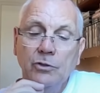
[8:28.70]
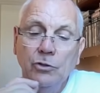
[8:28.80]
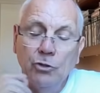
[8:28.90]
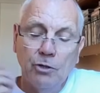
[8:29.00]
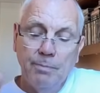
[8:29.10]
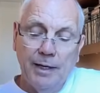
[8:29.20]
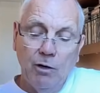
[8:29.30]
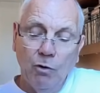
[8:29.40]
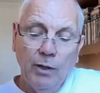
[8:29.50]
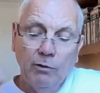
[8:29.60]
You can be
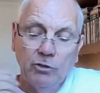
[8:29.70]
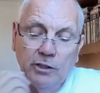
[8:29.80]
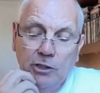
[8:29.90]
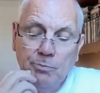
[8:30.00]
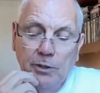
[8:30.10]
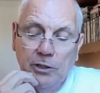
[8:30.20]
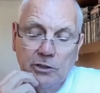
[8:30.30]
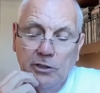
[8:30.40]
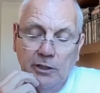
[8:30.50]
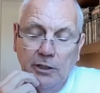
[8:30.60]
loyal to this
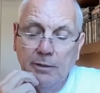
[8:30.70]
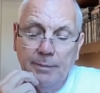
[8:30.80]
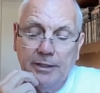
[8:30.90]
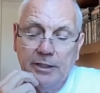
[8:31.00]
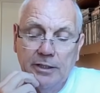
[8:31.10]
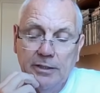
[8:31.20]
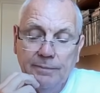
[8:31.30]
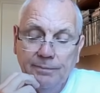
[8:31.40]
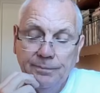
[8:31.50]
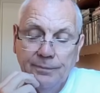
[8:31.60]
person and committed.
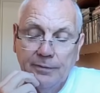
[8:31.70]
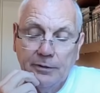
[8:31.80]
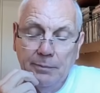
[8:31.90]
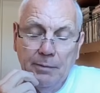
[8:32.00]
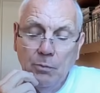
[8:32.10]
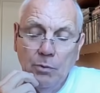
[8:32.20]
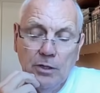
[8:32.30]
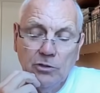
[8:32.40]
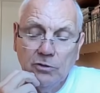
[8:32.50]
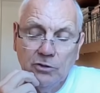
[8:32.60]
Commitment
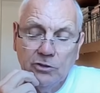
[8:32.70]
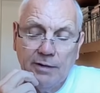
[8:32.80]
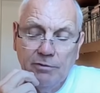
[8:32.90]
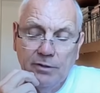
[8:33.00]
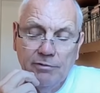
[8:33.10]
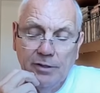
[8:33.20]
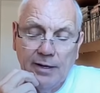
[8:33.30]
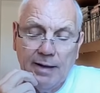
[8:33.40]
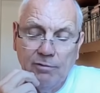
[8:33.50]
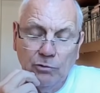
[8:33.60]
works on several different
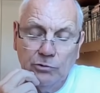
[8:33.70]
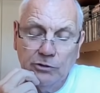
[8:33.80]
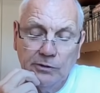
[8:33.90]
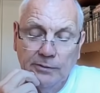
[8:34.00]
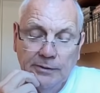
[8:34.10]
levels.